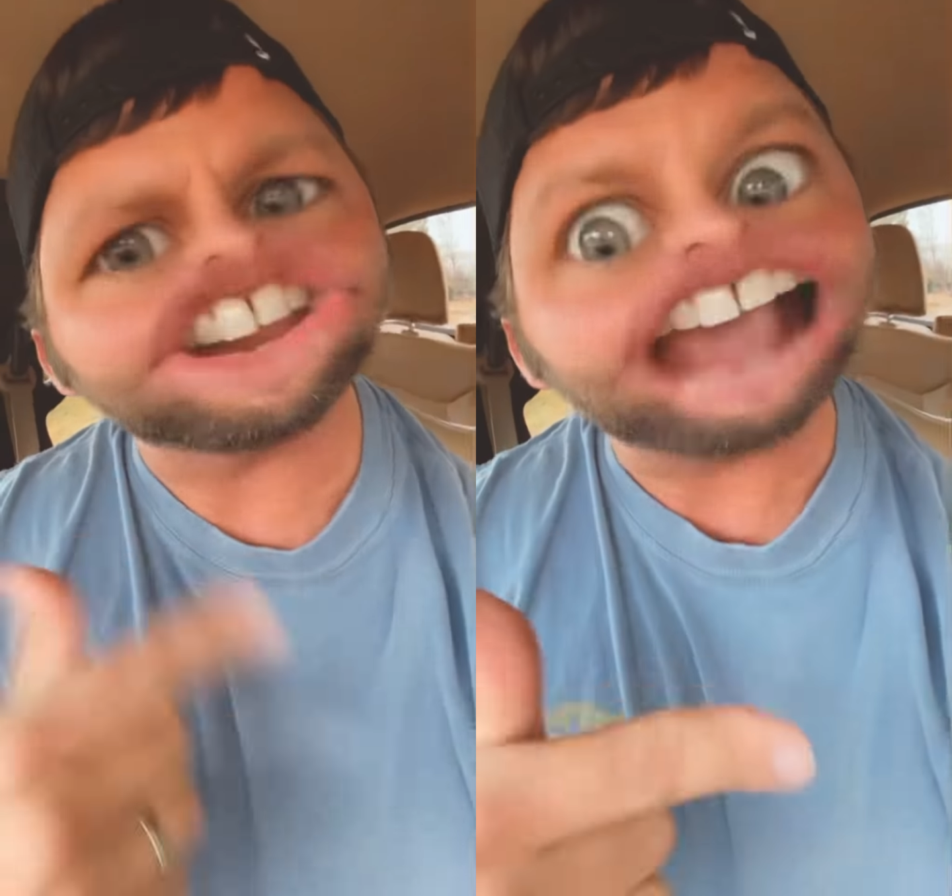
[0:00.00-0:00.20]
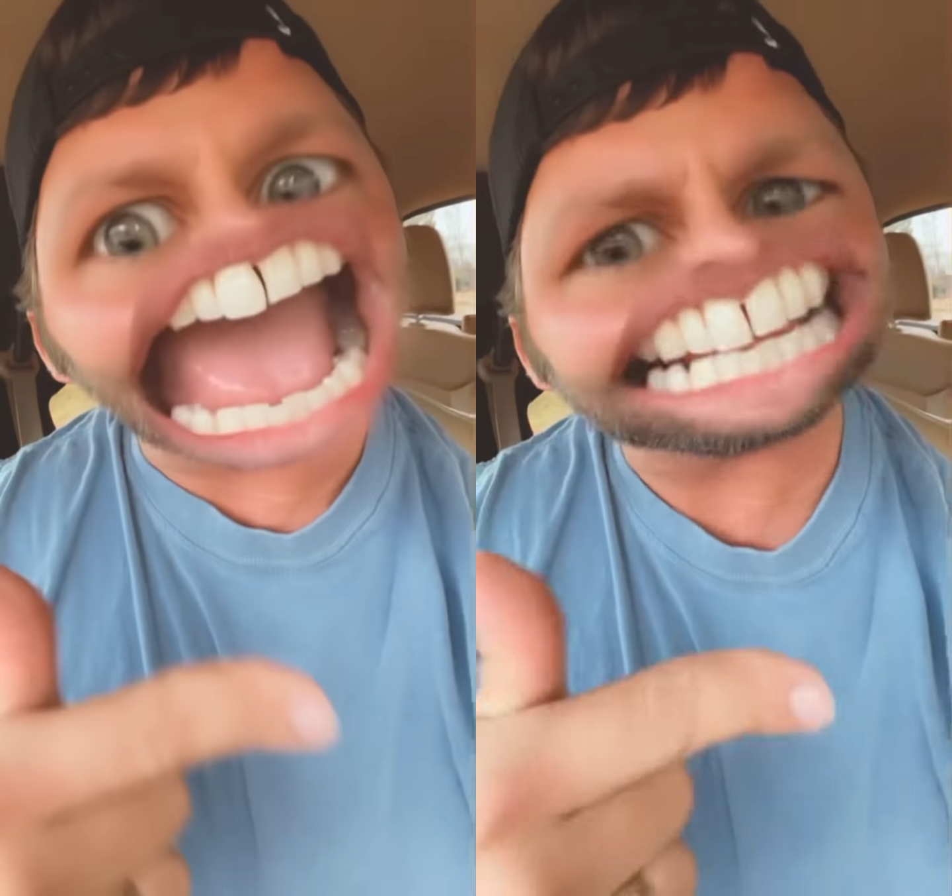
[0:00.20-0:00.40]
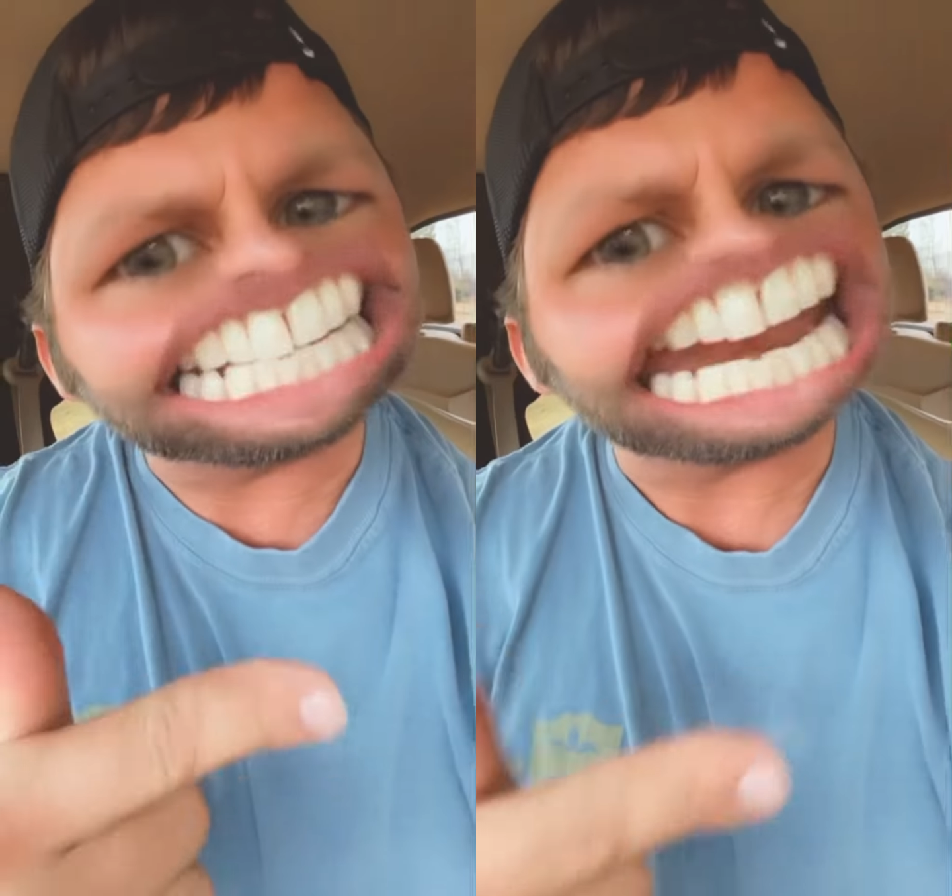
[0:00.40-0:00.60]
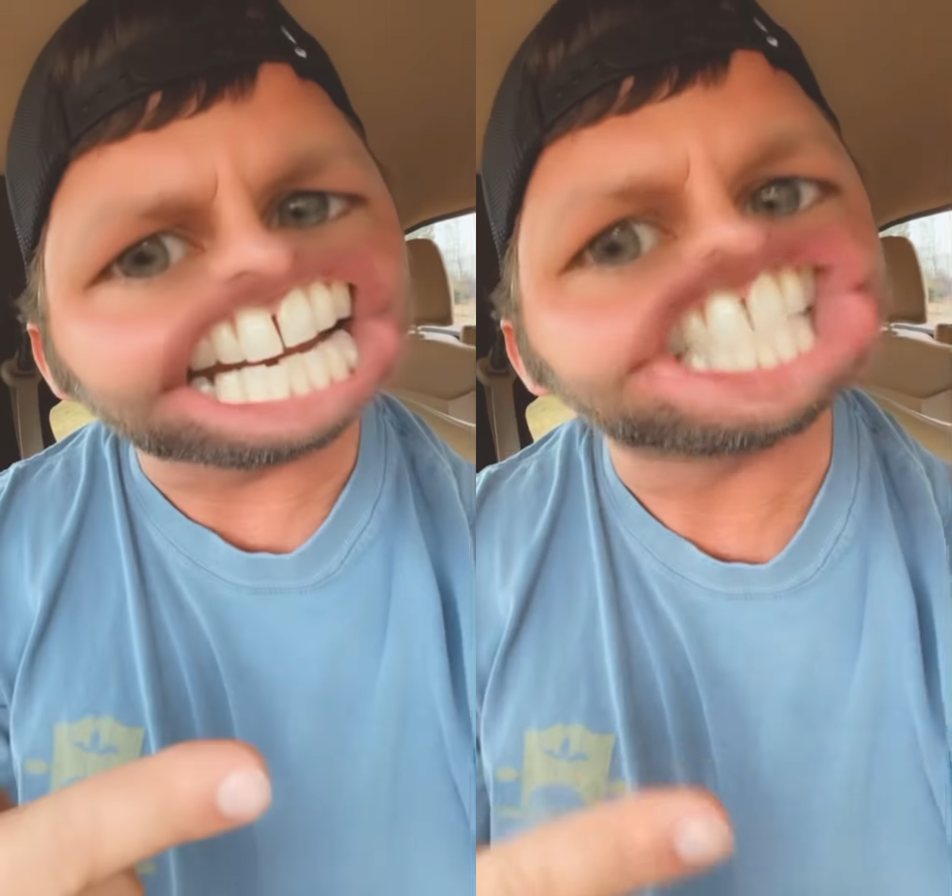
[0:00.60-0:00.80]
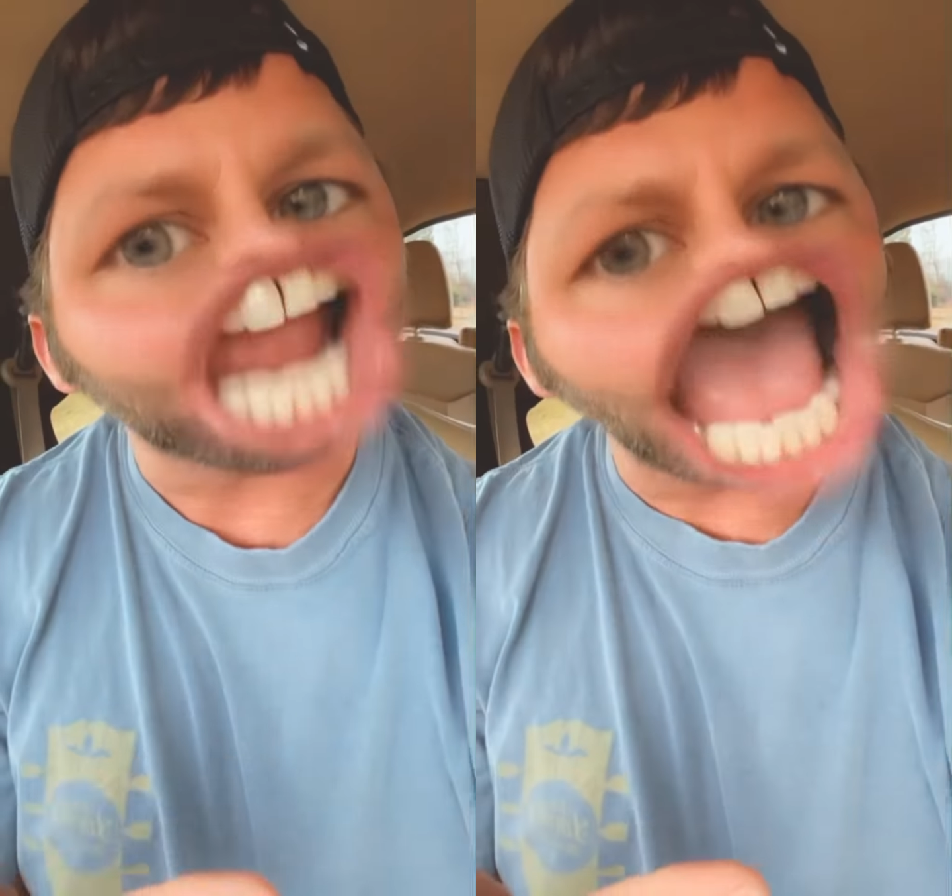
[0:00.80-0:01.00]
you guys need a
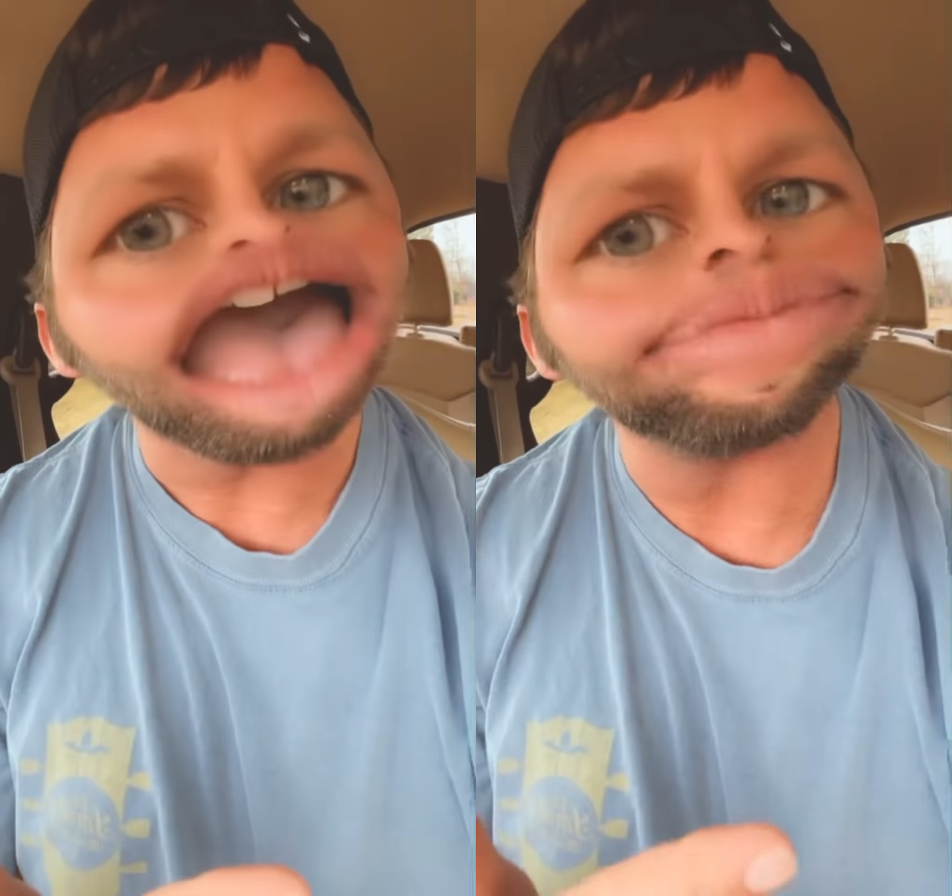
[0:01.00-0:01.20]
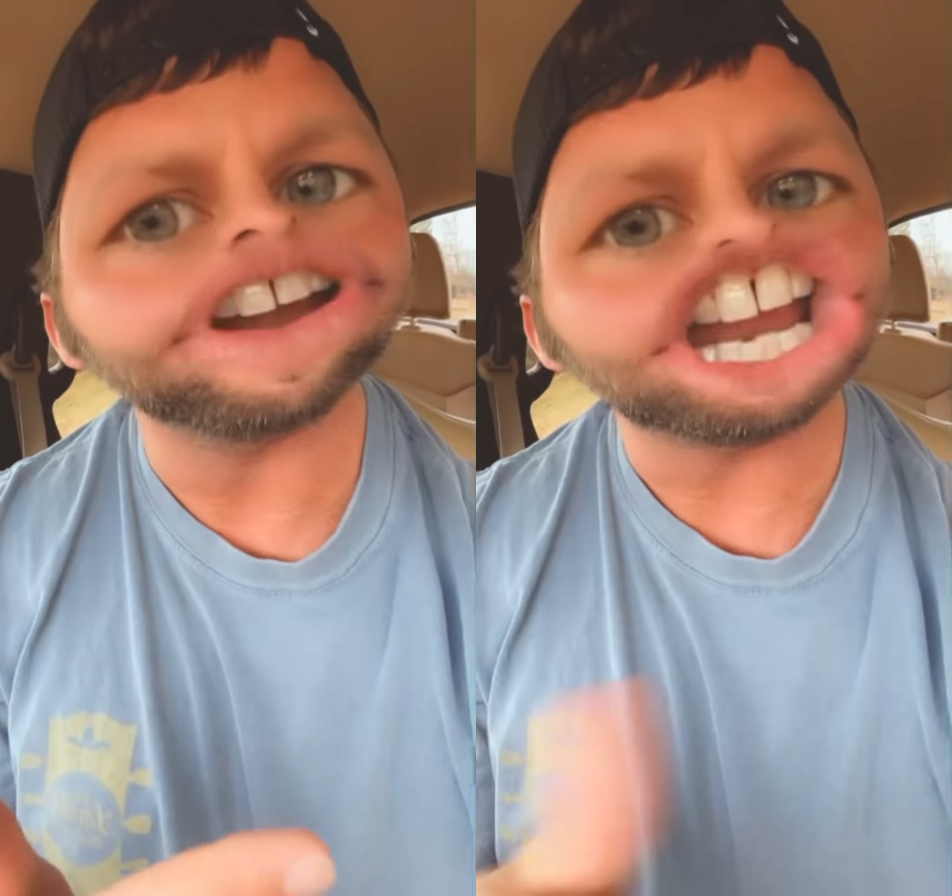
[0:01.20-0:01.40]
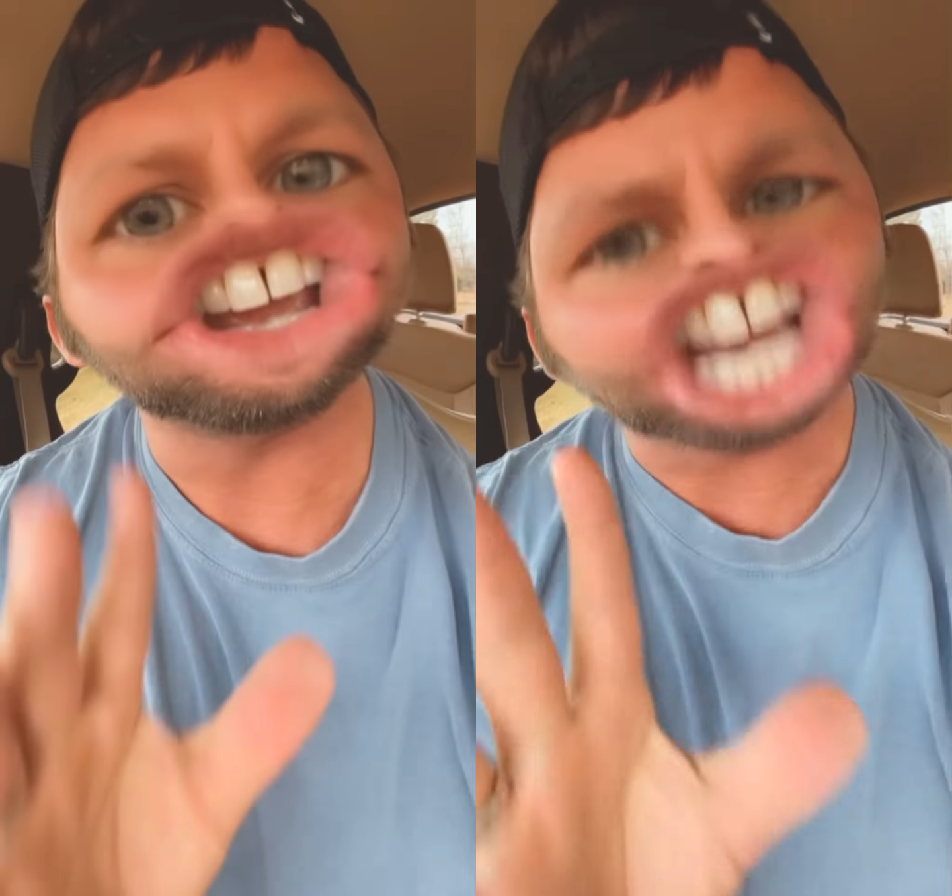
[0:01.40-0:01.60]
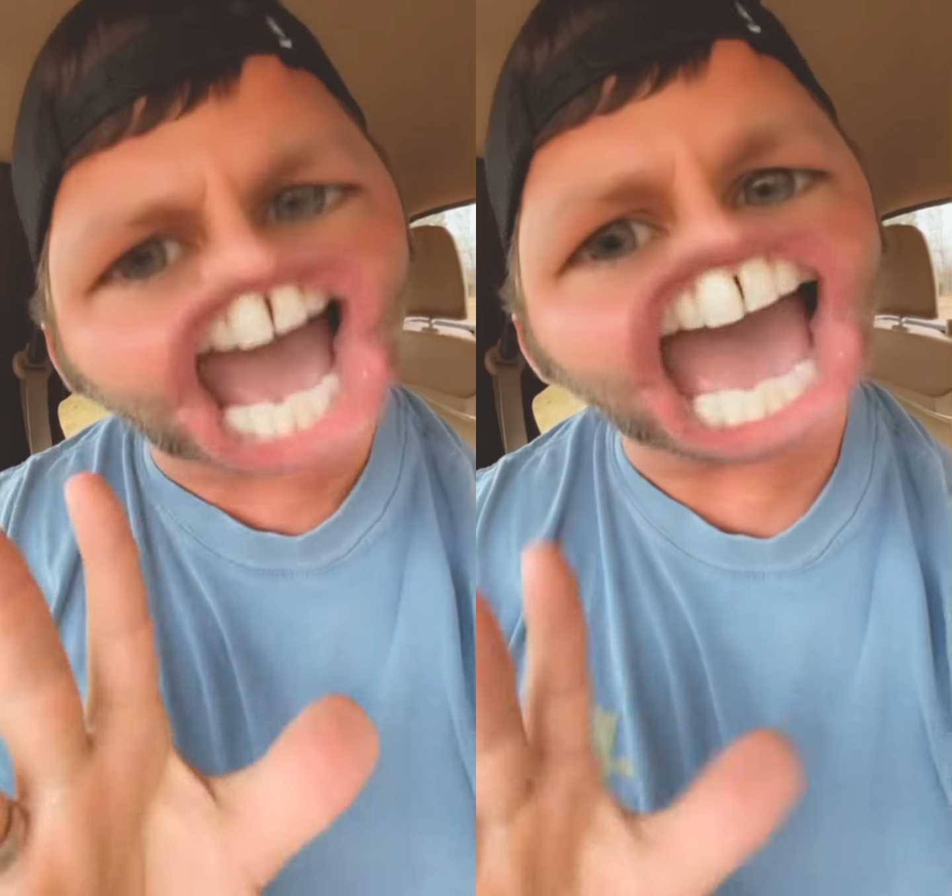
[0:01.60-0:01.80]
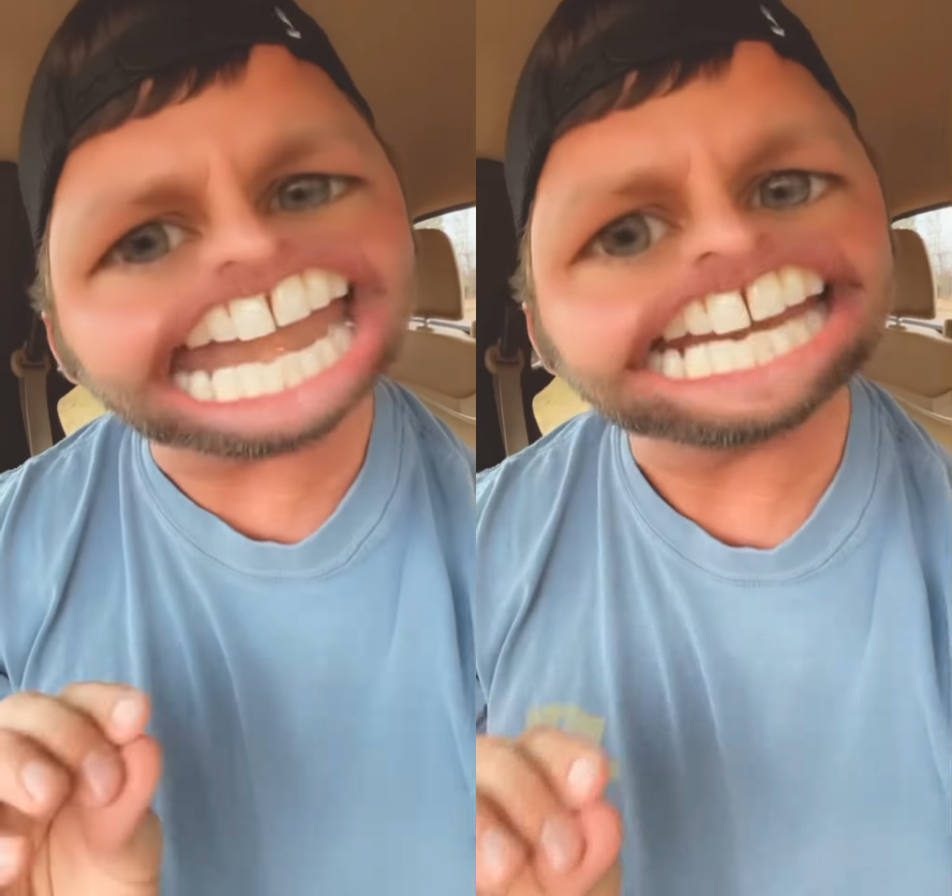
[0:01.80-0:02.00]
jump? Are you
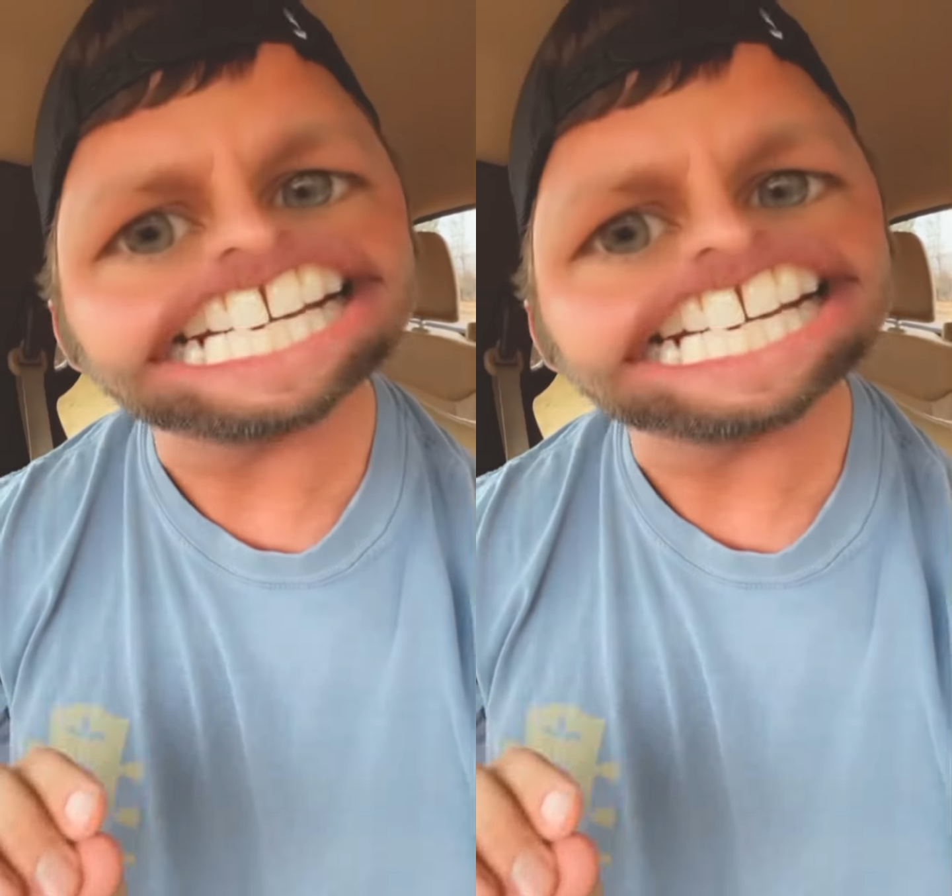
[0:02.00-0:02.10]
good?